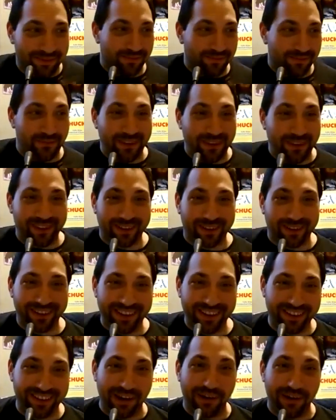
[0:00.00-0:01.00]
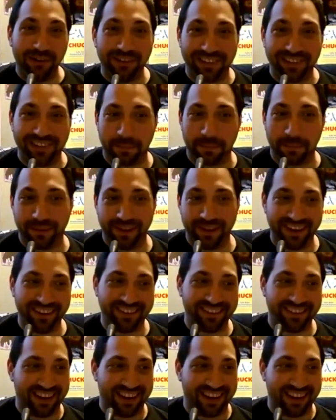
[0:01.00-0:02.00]
physically go to the
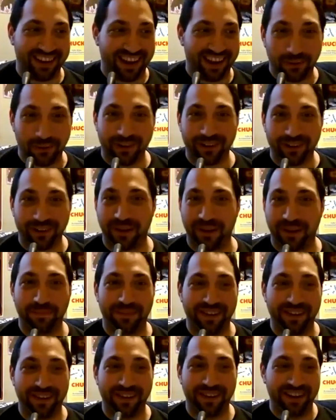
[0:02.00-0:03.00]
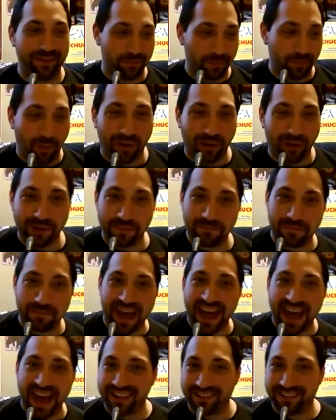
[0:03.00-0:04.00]
place and order something and walk it
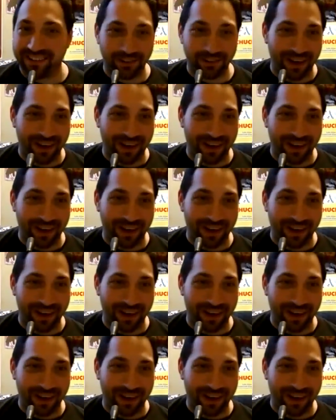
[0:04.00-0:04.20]
back or